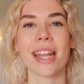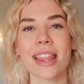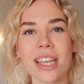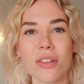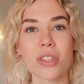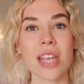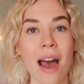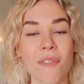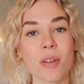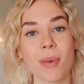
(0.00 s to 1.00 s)
And I think you just
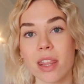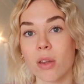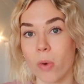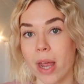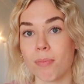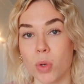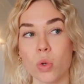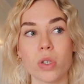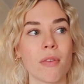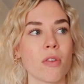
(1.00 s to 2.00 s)
have to be in the right
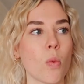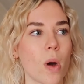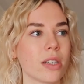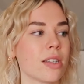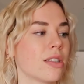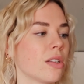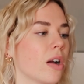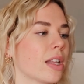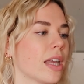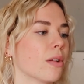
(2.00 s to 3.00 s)
mood if you want to
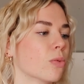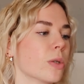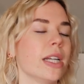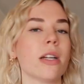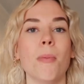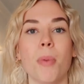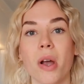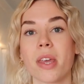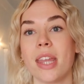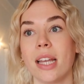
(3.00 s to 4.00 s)
start and like read a
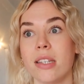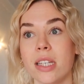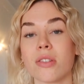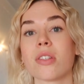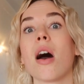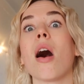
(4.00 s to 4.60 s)
book that deals